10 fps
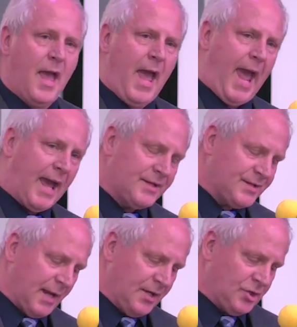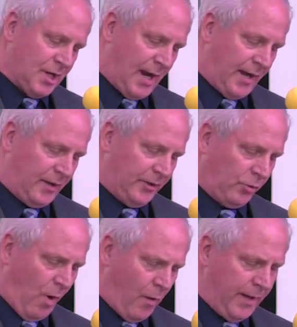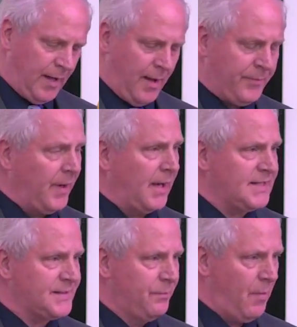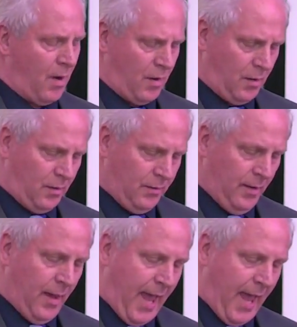As a child growing up in a small